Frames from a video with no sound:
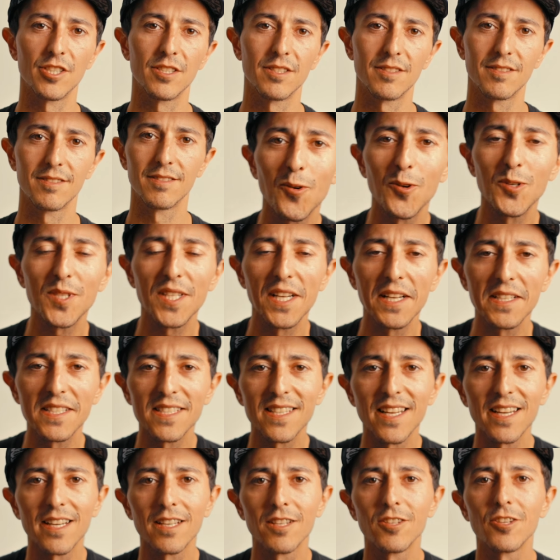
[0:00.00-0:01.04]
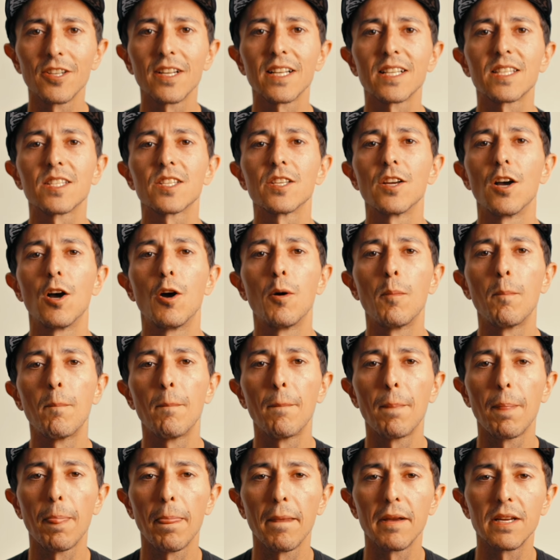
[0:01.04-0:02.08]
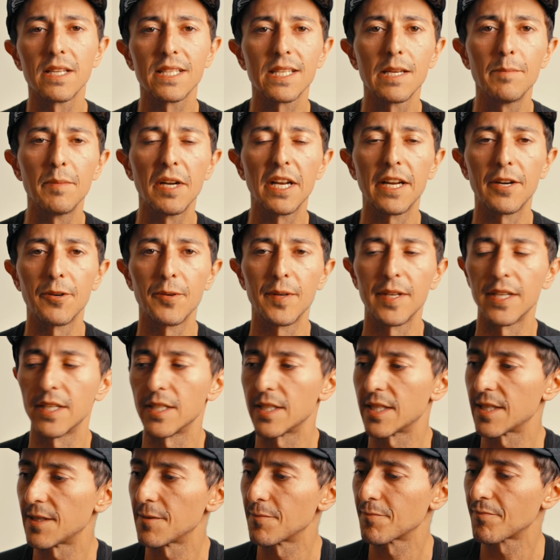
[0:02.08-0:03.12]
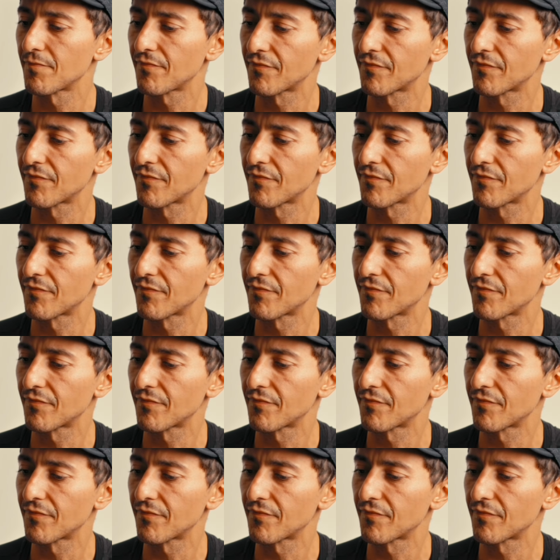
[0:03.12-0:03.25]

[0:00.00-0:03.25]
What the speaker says: So first, let's take a look at some similarities.